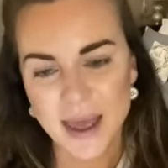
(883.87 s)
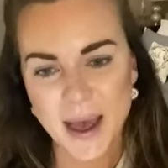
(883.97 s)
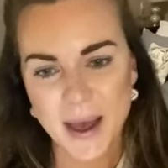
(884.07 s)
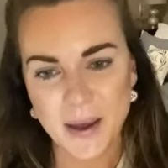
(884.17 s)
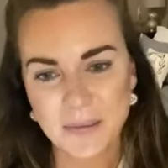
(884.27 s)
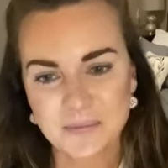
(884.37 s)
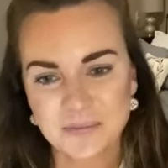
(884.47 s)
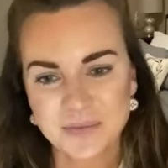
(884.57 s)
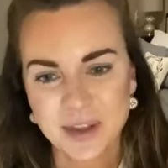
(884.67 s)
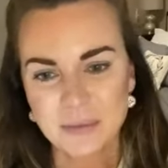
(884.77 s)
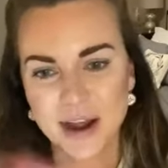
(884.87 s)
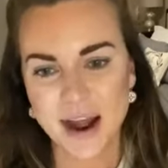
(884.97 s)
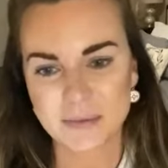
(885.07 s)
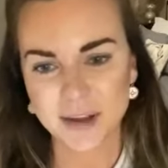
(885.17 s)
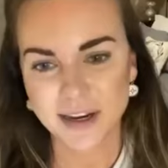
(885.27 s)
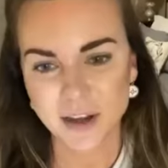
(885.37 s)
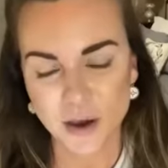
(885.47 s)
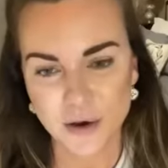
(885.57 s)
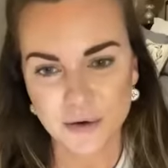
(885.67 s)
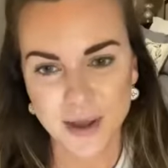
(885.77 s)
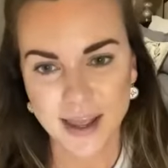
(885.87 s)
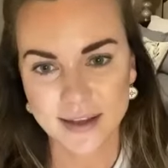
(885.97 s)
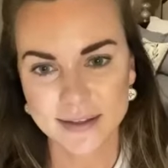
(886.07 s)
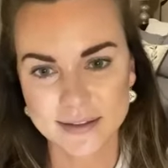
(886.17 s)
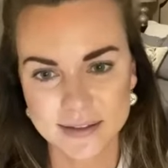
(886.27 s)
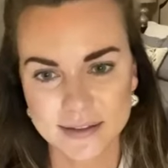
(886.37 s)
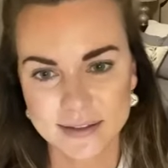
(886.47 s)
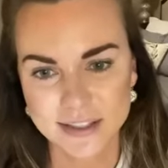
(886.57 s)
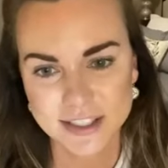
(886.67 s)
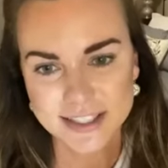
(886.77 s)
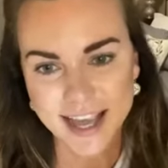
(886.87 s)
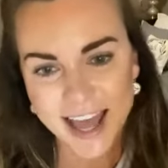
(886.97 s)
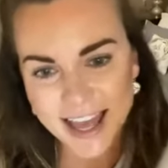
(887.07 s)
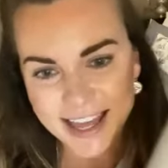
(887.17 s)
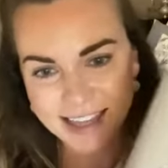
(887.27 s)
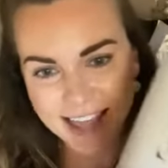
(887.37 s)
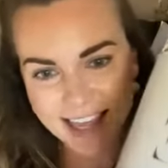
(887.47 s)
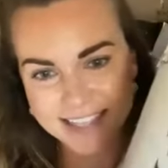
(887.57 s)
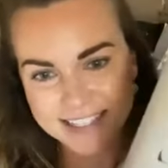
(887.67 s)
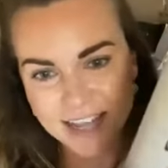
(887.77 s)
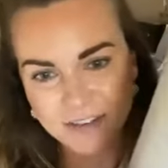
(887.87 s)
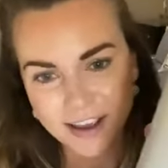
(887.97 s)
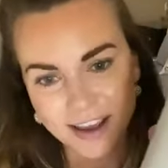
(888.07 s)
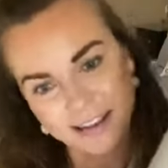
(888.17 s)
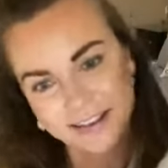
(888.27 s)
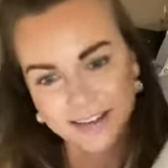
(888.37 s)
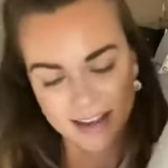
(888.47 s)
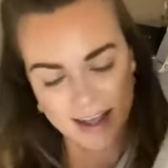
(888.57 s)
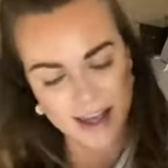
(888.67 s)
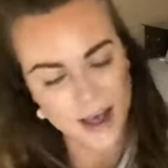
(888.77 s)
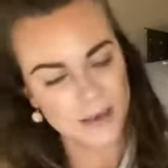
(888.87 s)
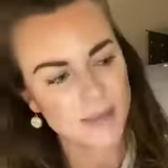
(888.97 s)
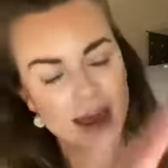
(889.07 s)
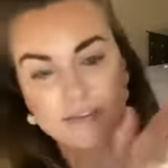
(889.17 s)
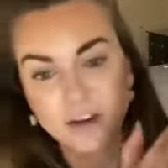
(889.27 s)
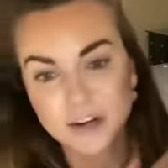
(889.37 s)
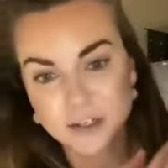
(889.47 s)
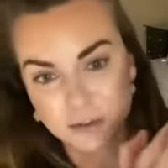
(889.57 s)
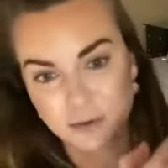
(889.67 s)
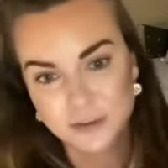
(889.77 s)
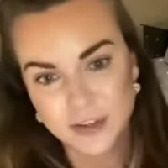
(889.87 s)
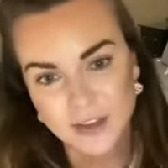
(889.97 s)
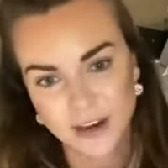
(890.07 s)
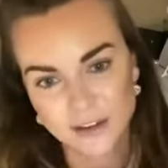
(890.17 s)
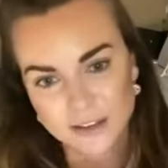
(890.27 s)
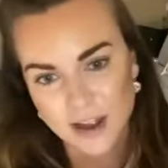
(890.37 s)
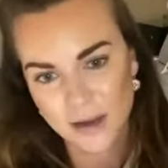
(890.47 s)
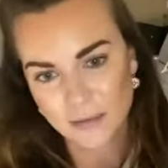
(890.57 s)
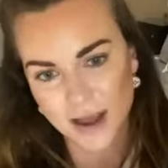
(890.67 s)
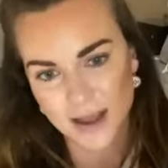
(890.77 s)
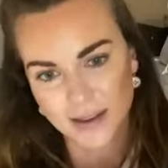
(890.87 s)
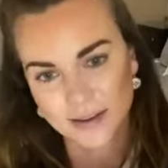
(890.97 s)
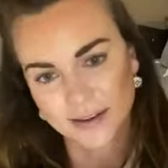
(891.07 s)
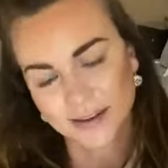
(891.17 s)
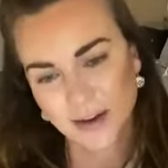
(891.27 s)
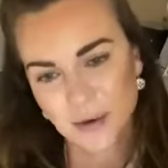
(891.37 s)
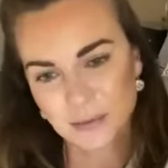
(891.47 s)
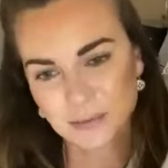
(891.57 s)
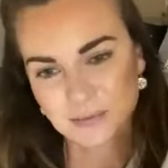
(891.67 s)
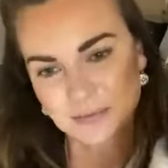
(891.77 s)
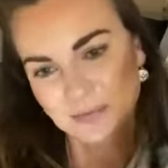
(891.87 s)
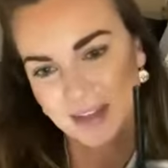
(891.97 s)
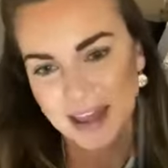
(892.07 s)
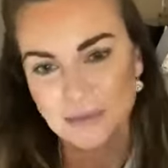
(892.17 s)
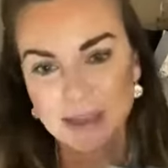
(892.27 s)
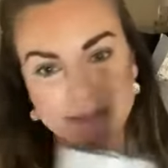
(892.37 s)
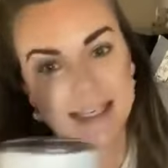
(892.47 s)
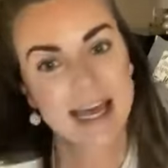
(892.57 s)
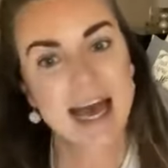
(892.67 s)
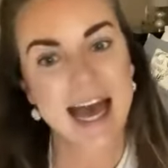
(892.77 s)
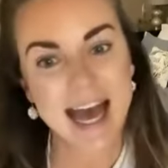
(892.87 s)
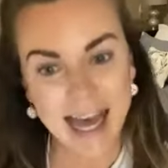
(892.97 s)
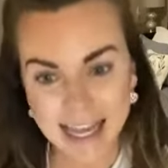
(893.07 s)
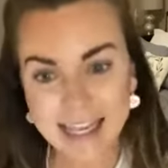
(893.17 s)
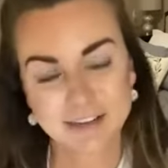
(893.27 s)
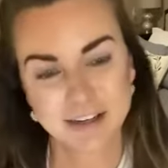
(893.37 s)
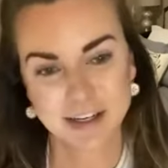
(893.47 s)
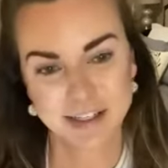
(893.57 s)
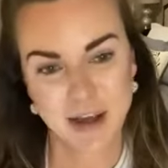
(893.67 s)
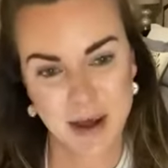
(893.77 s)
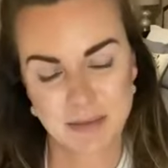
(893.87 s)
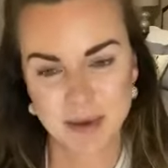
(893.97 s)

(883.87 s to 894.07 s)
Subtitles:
But I'm gonna go and just say, hey, thanks, love ya. And they have their initials on theirs, not my, thing. But I love a good cup.